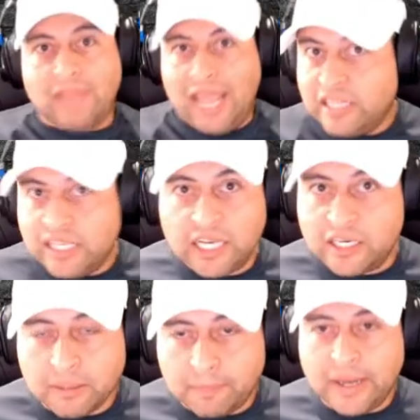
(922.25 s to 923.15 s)
and they're not
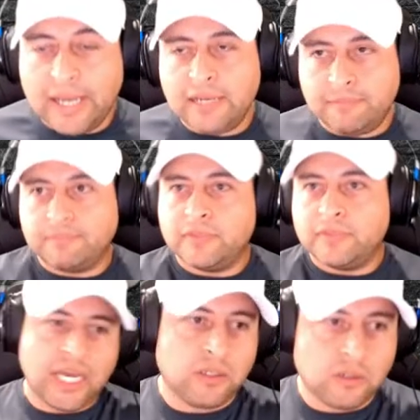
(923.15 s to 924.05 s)
gonna buy it,
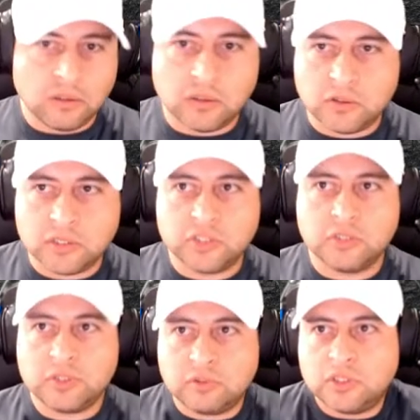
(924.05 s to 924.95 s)
yeah, you're
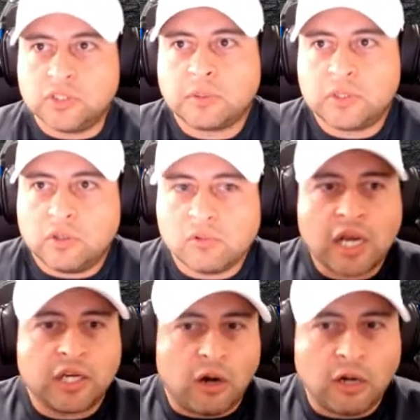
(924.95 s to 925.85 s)
stuck between a
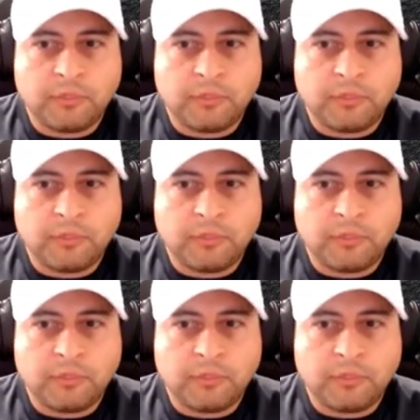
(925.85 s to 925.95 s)
rock and a hard